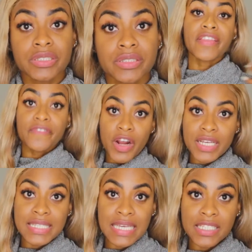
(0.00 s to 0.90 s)
Now, the
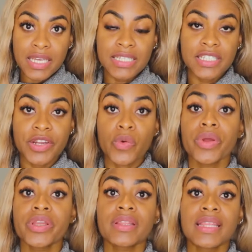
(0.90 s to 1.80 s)
first thing to consider
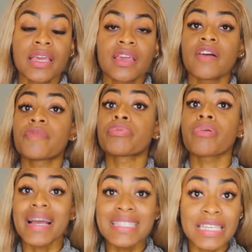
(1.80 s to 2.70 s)
when you're thinking of
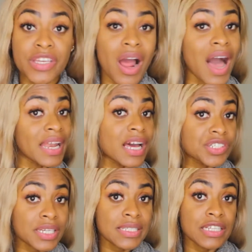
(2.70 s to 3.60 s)
pricing your eyelash
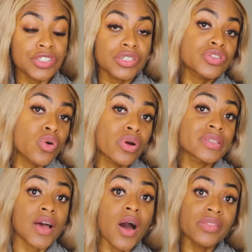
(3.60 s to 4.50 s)
extensions
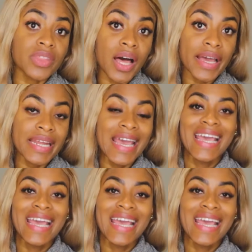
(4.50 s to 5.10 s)
course online